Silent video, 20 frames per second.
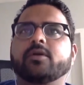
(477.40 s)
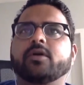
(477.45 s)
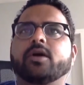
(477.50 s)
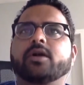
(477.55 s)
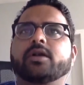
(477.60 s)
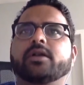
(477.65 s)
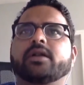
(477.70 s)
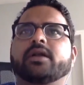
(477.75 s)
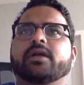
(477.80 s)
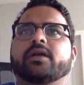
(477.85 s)

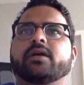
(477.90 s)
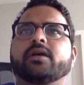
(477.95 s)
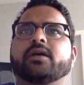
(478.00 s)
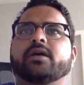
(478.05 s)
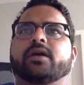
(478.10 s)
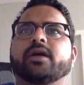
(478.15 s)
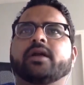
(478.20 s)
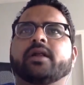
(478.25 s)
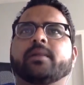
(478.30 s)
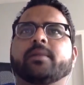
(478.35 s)
got
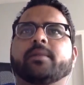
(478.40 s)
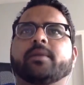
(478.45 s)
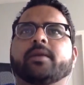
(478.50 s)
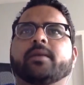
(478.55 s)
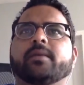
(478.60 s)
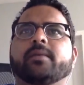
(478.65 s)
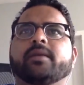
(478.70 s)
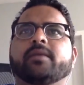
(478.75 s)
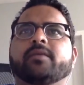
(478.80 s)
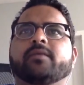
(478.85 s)
an
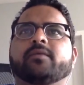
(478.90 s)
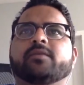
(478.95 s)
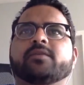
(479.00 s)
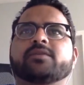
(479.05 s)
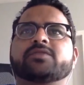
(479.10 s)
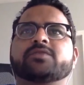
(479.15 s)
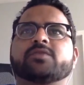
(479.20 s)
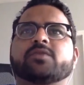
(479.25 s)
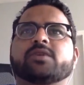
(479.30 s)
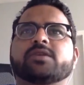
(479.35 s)
apartment,
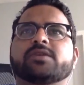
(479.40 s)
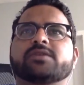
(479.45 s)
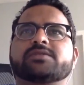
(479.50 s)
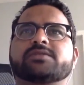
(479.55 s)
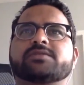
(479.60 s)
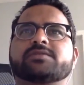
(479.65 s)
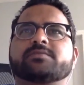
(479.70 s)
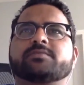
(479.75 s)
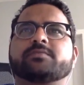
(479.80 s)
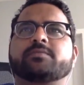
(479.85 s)
which
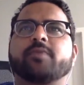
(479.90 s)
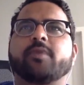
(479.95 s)
was